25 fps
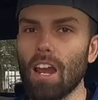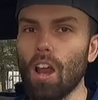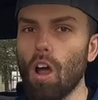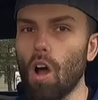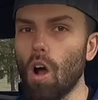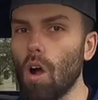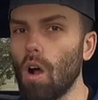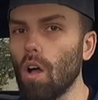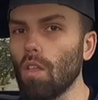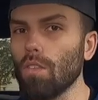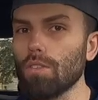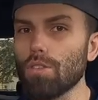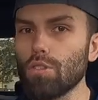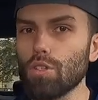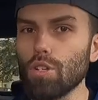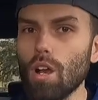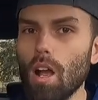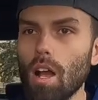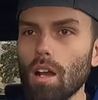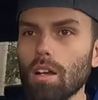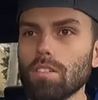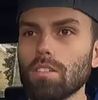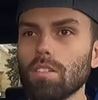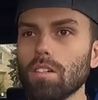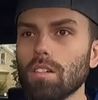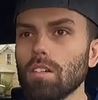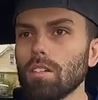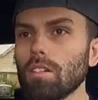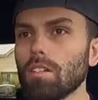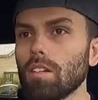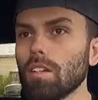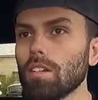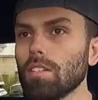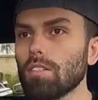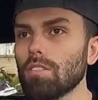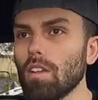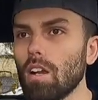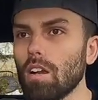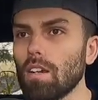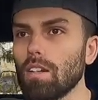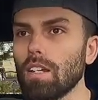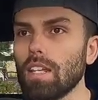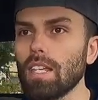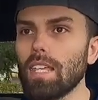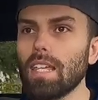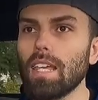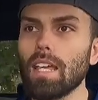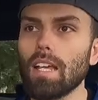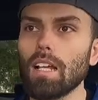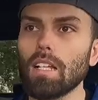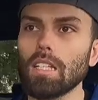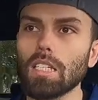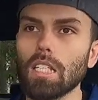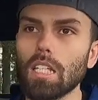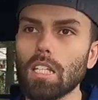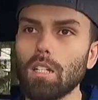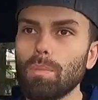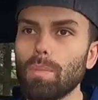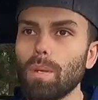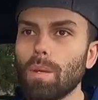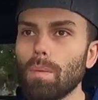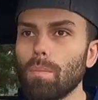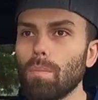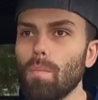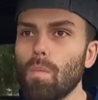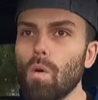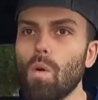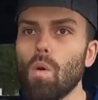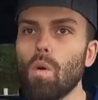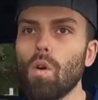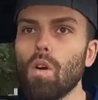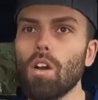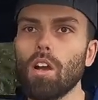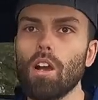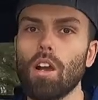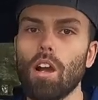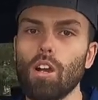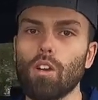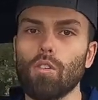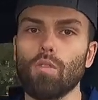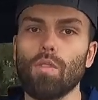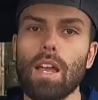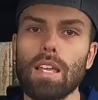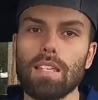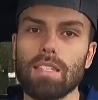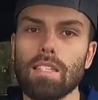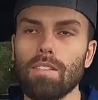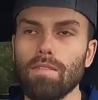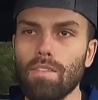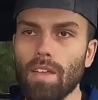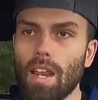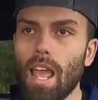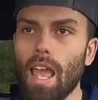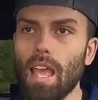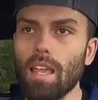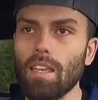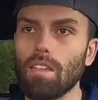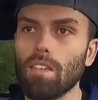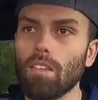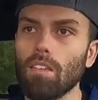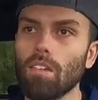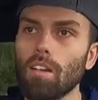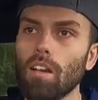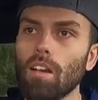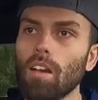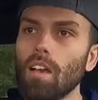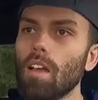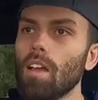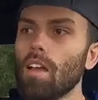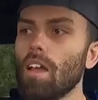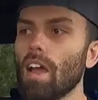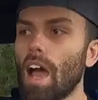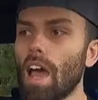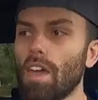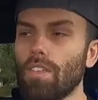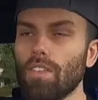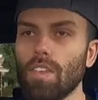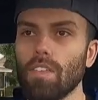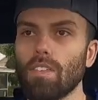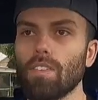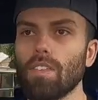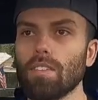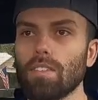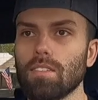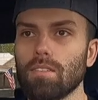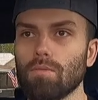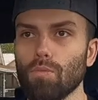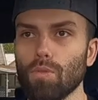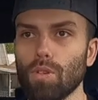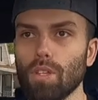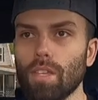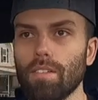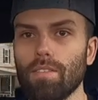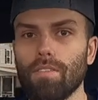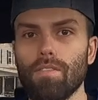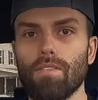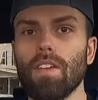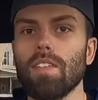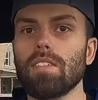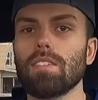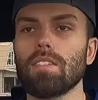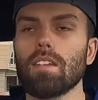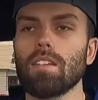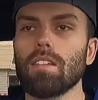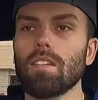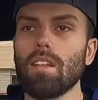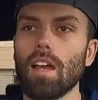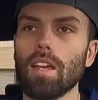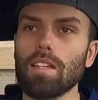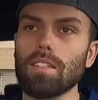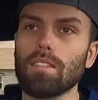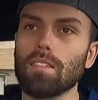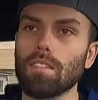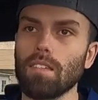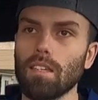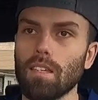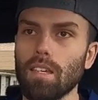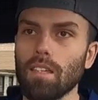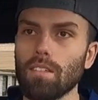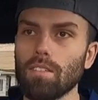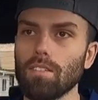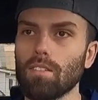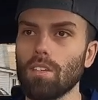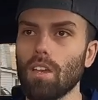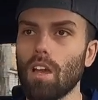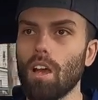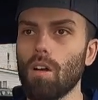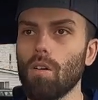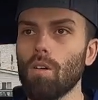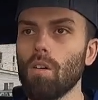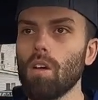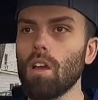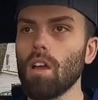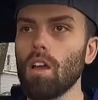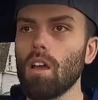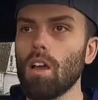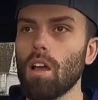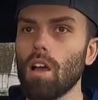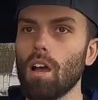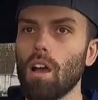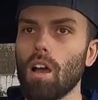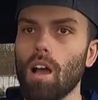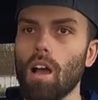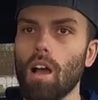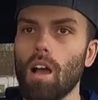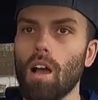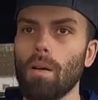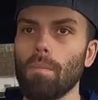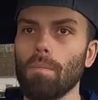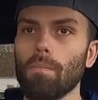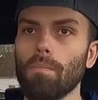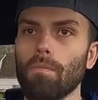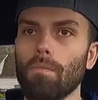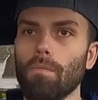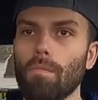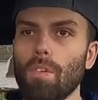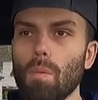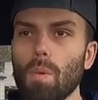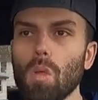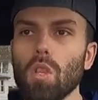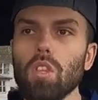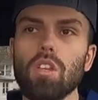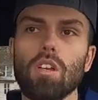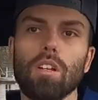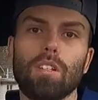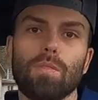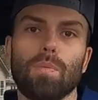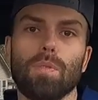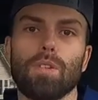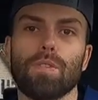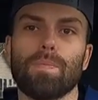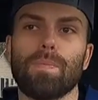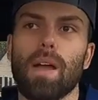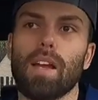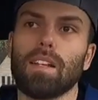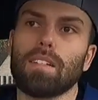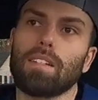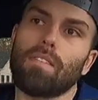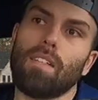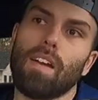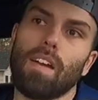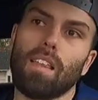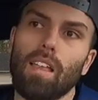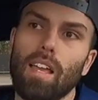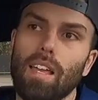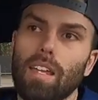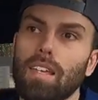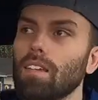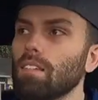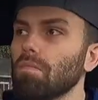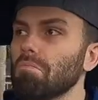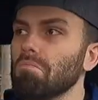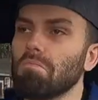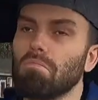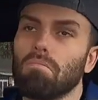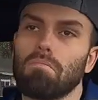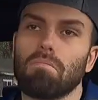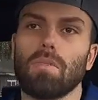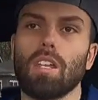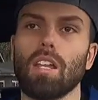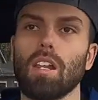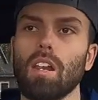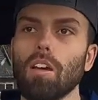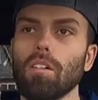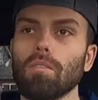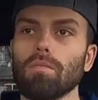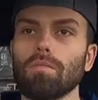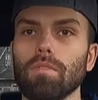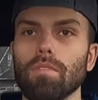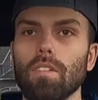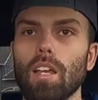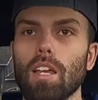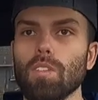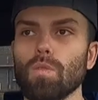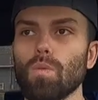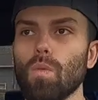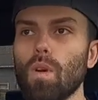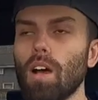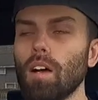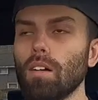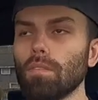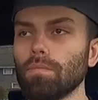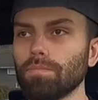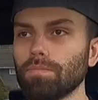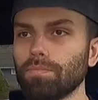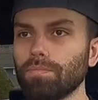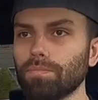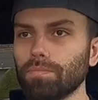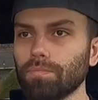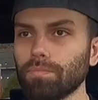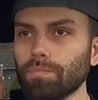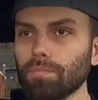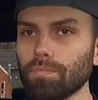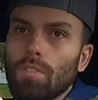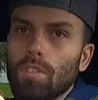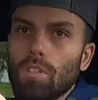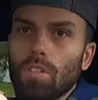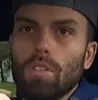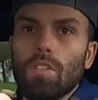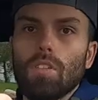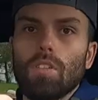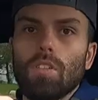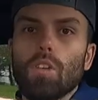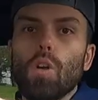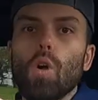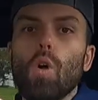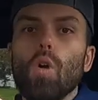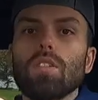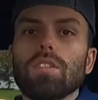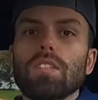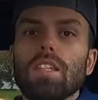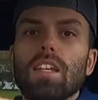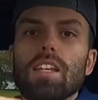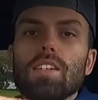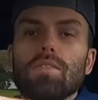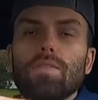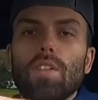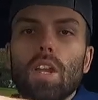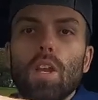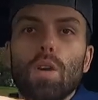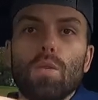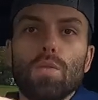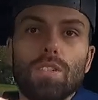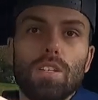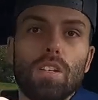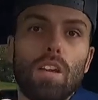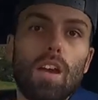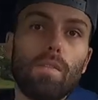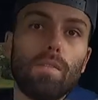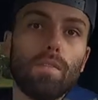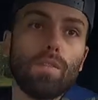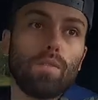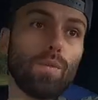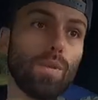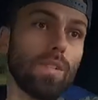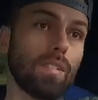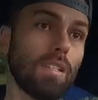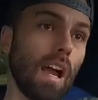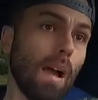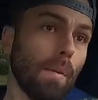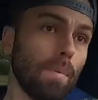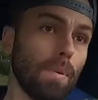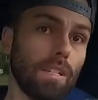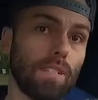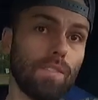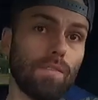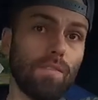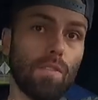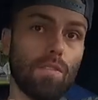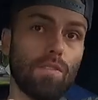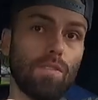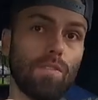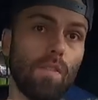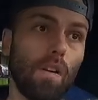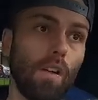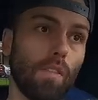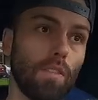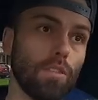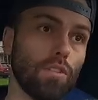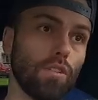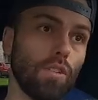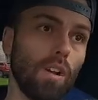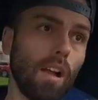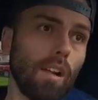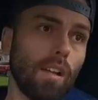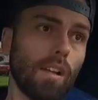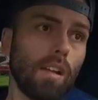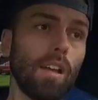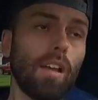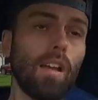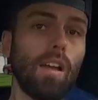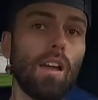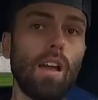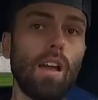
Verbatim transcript: kind of all the trucks are starting to get a little bit more aggressive and angular, I think this really fits in nicely. So from a looks perspective, I like it, you know, as well. The goal of today's video was to cover three topics. First of all, the truck.